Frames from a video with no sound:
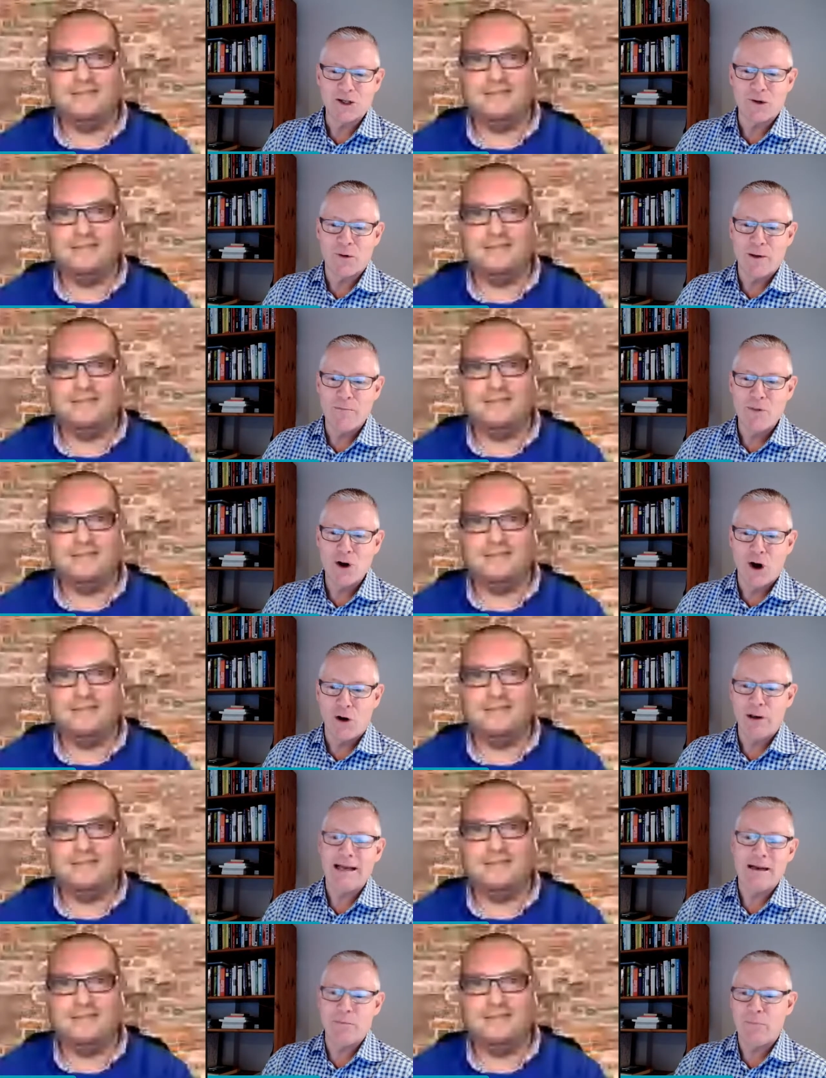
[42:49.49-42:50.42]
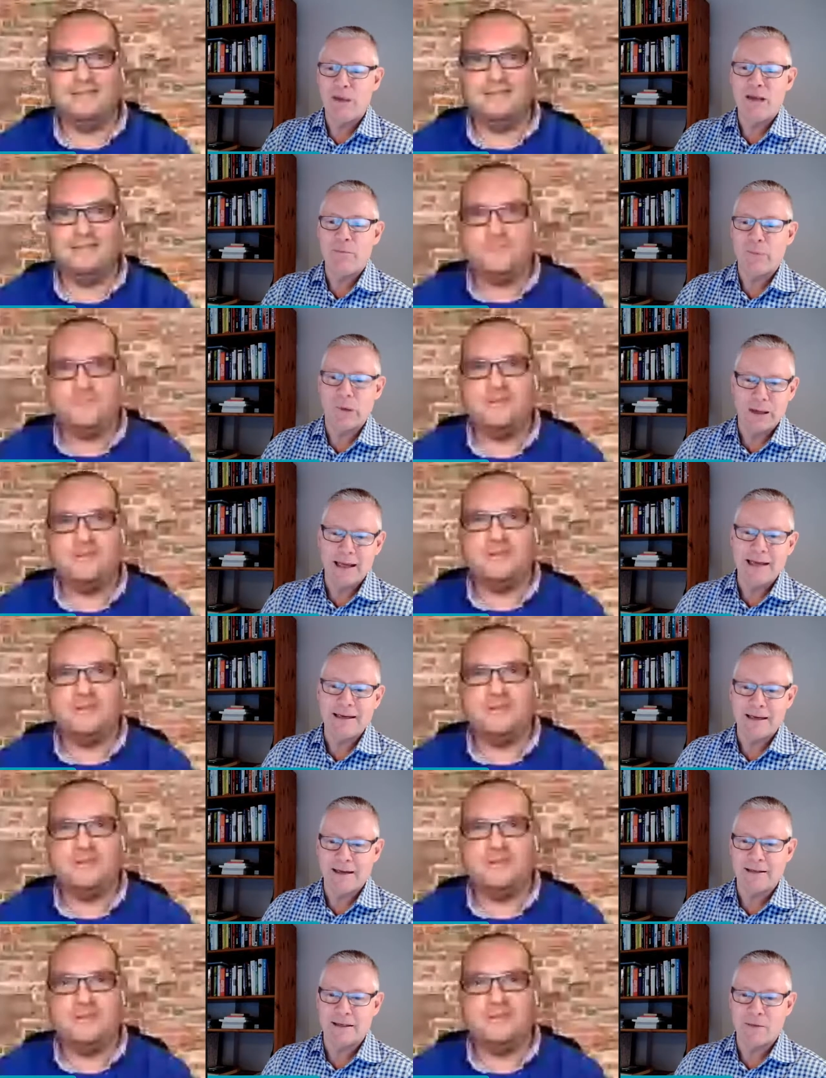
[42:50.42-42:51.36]
Speaker 1: So I'm not letting people
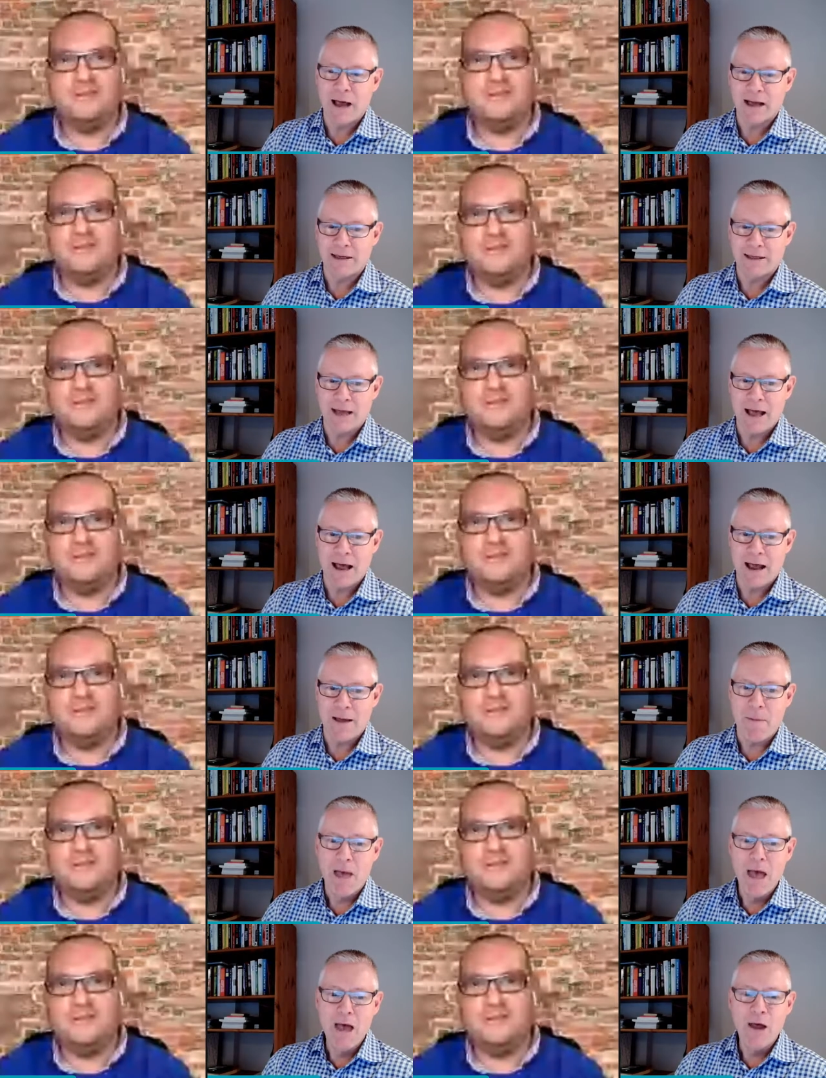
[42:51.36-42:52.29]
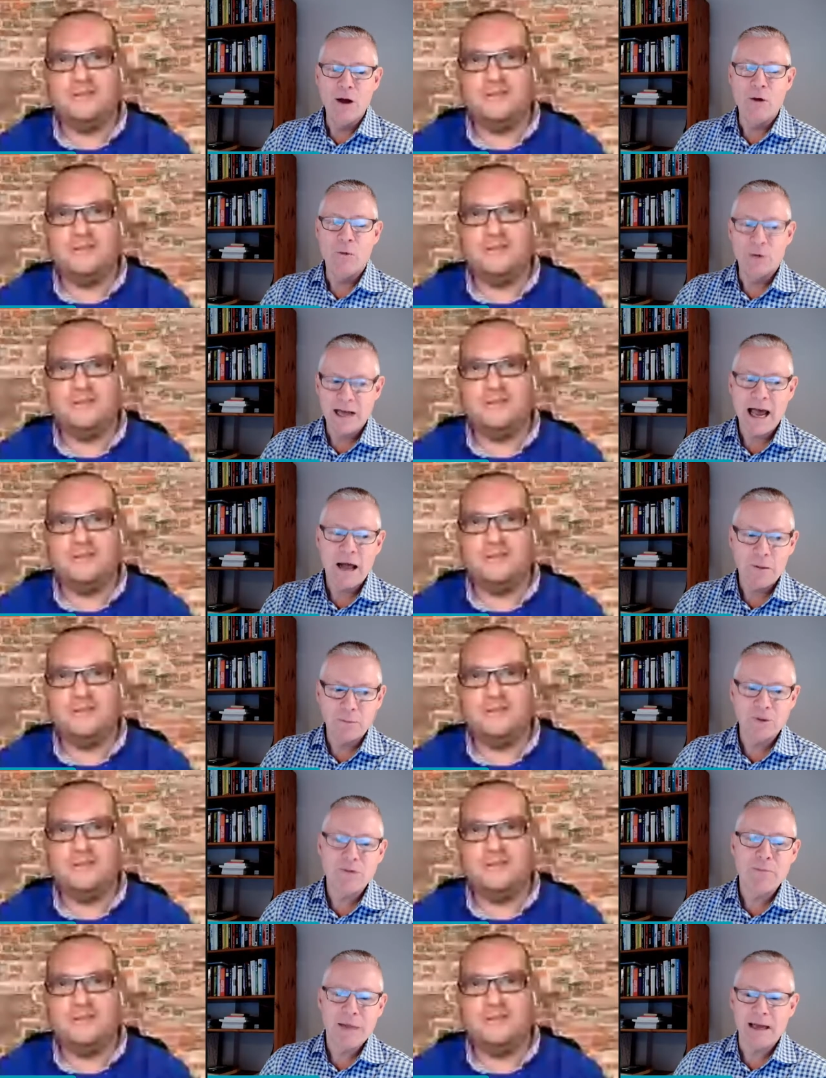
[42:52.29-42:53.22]
eat into my time, which
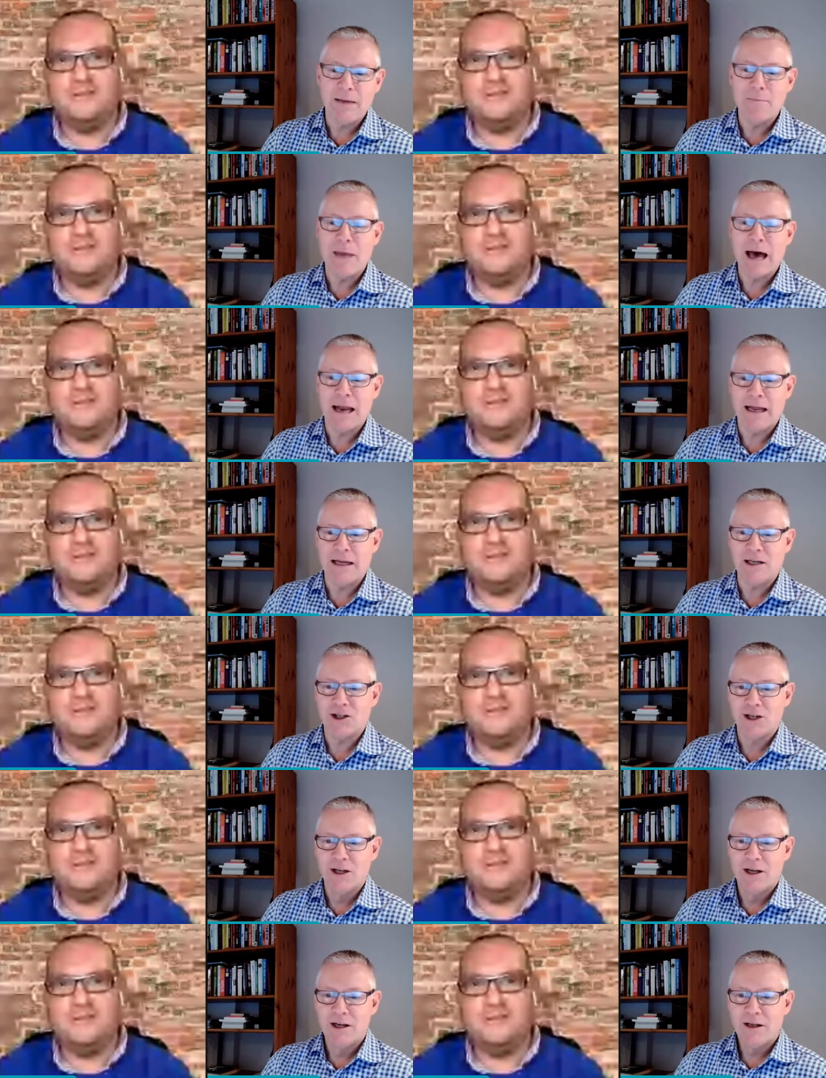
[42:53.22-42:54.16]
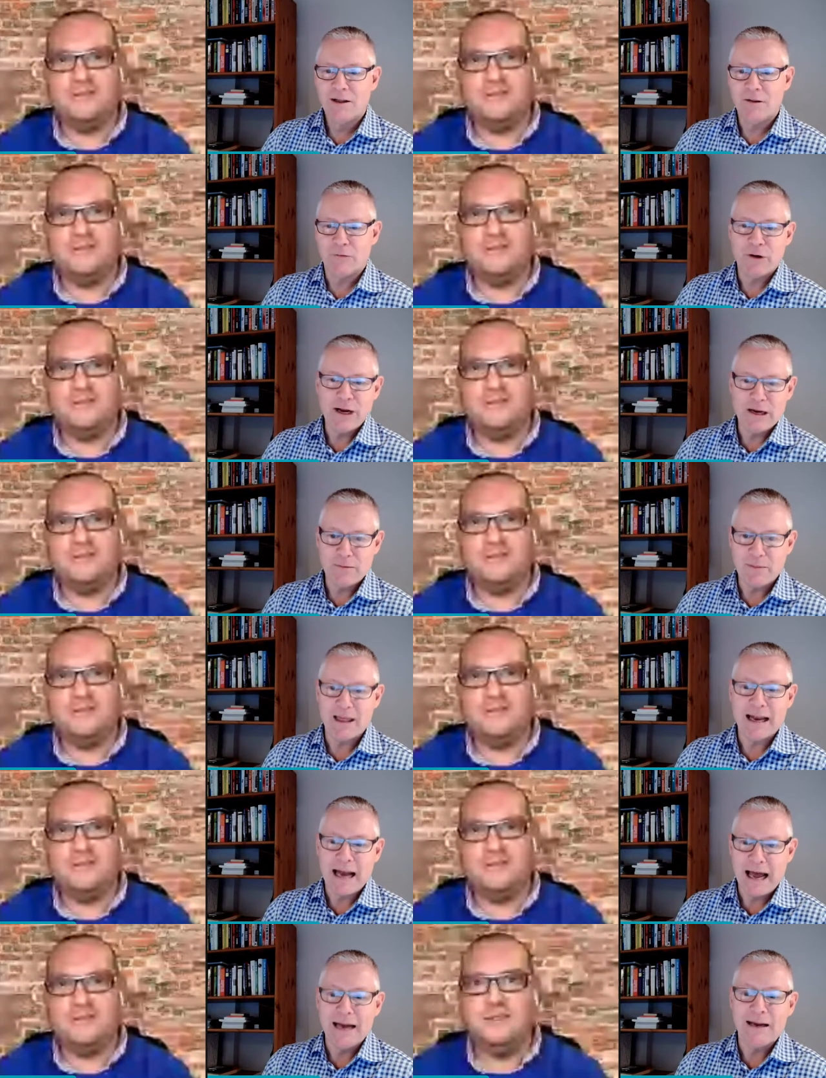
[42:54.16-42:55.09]
helps me manage the freedom
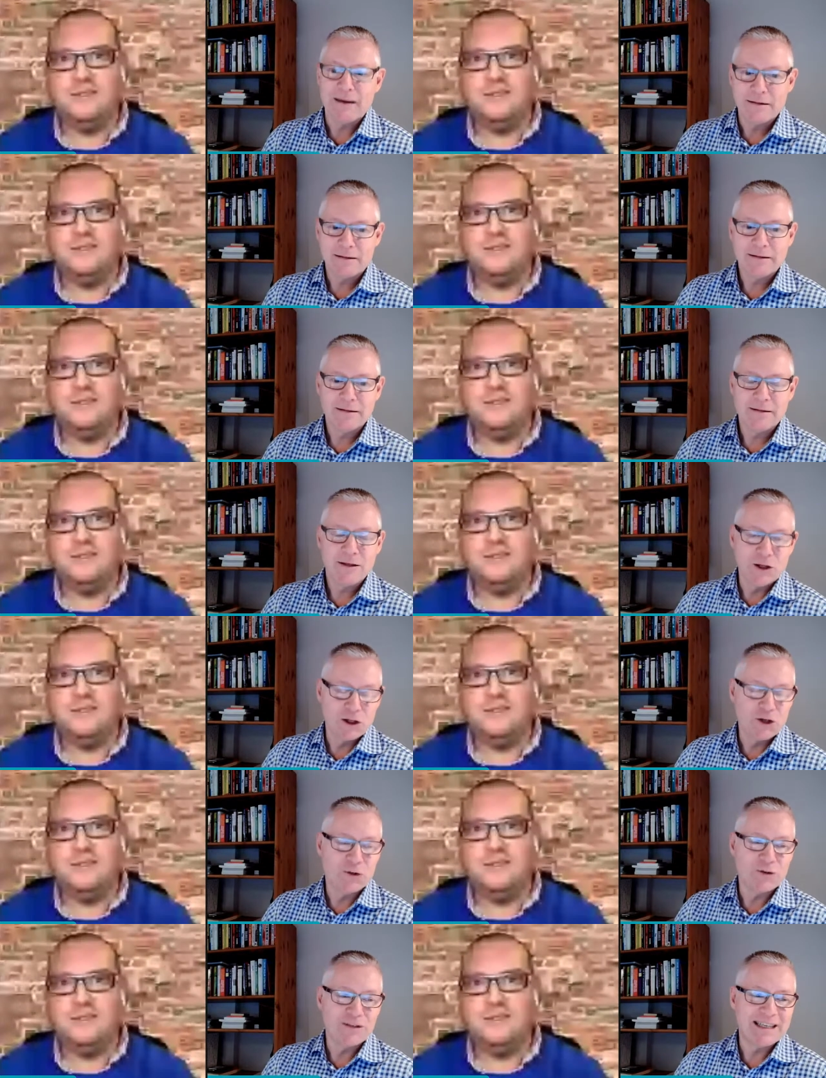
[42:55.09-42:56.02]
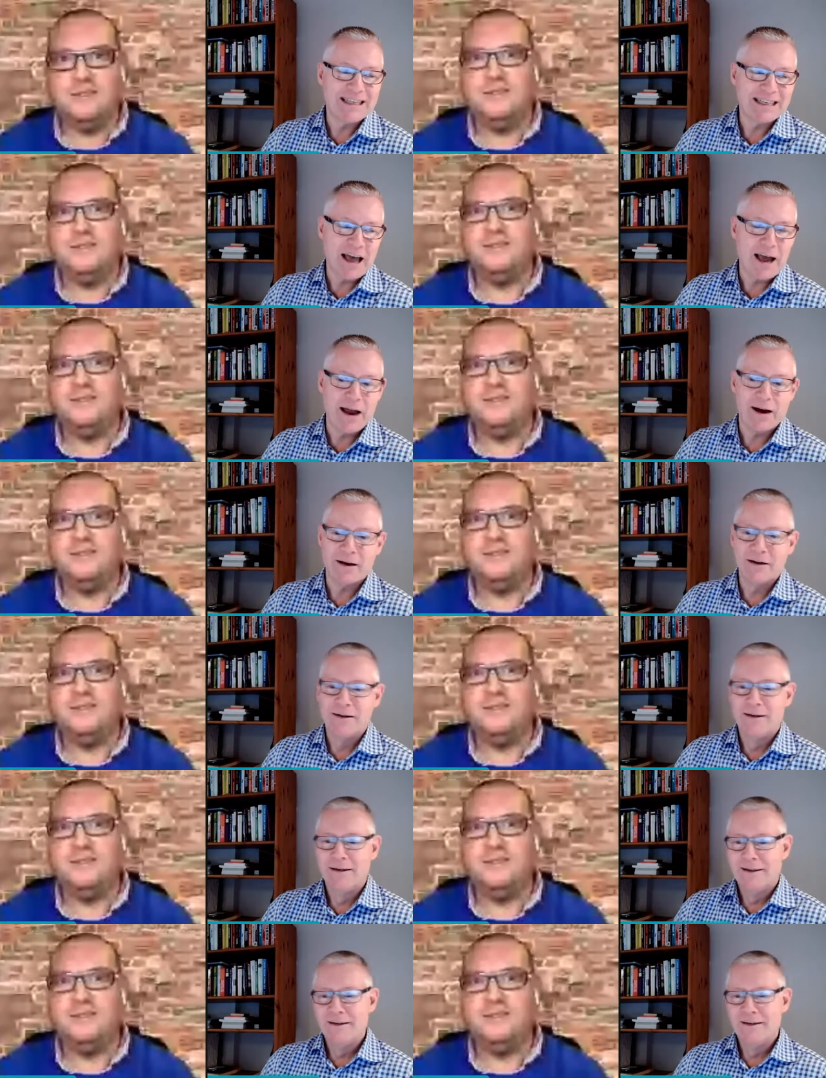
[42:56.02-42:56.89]
that I you know, sort of desire.